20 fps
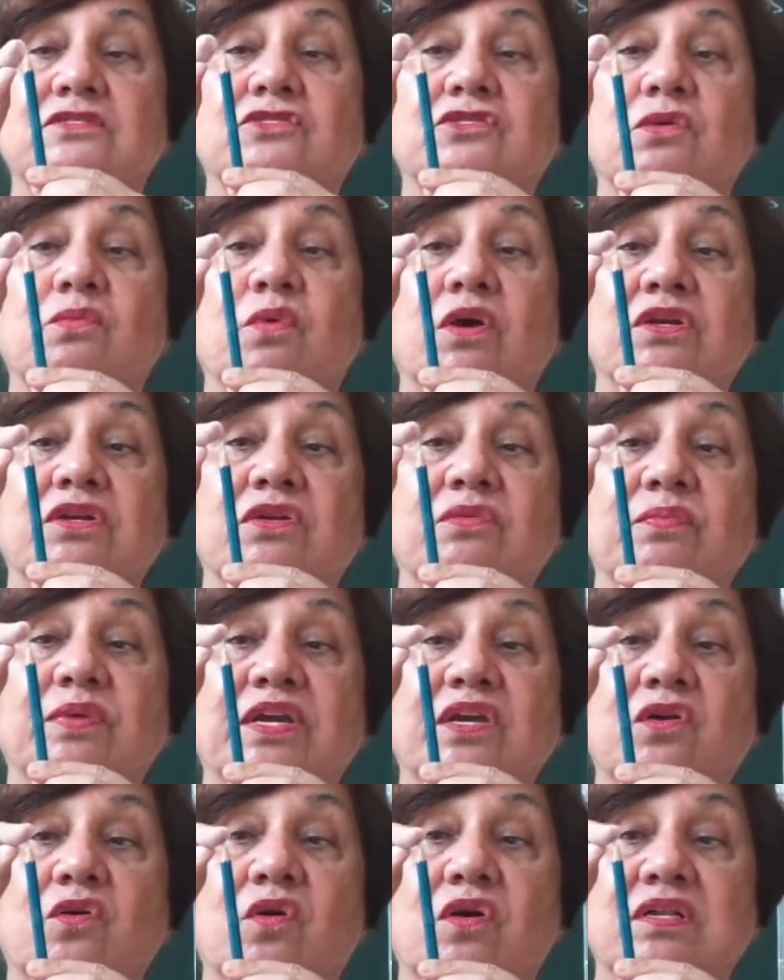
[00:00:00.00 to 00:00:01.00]
So what do
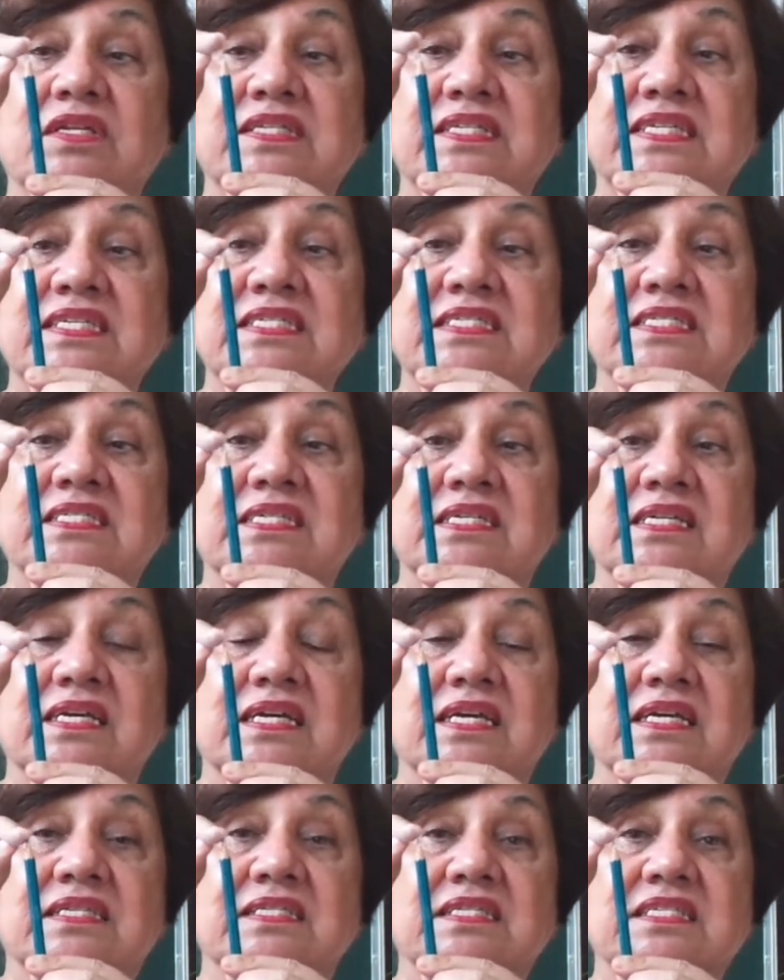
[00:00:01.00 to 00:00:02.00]
we call this?
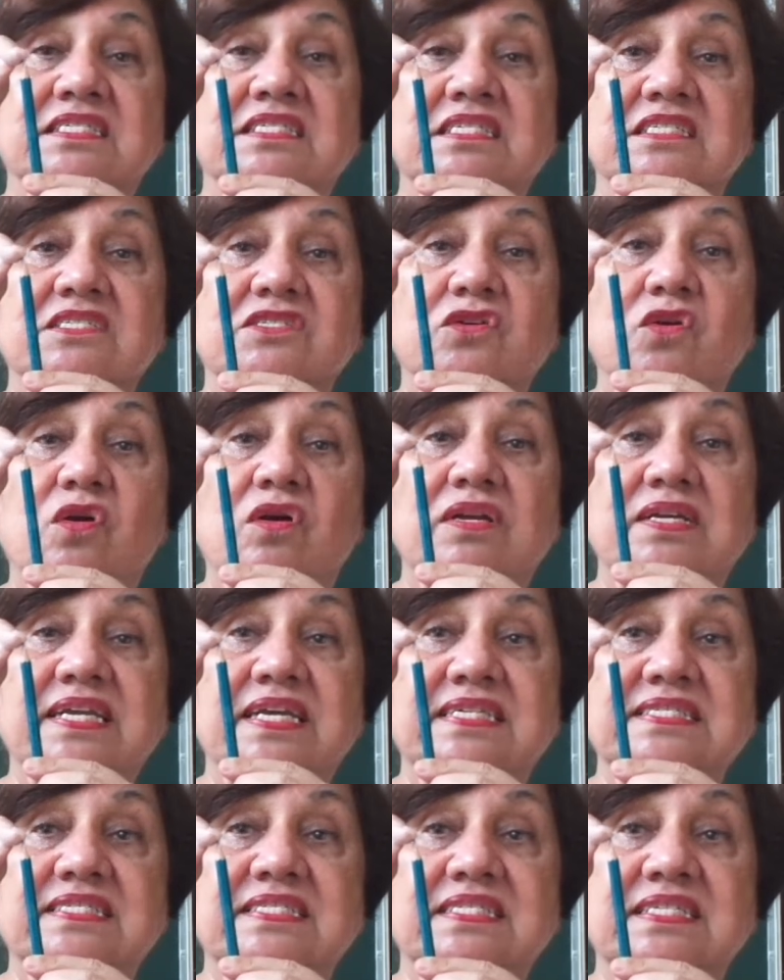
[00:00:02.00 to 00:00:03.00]
This is called
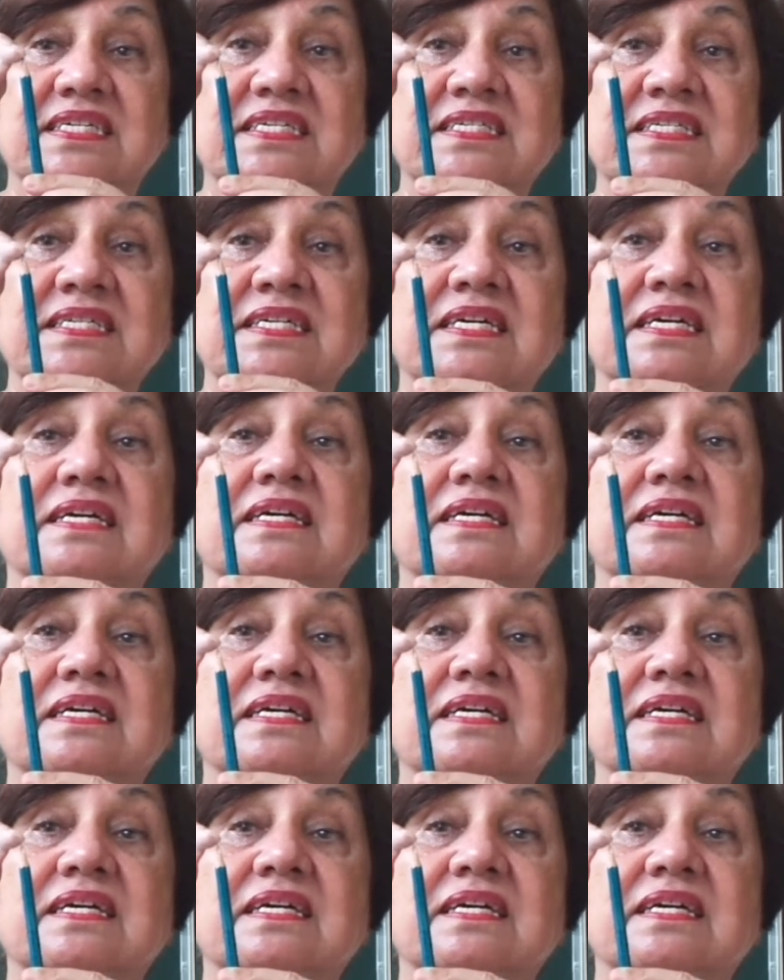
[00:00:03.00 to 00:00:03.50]
as the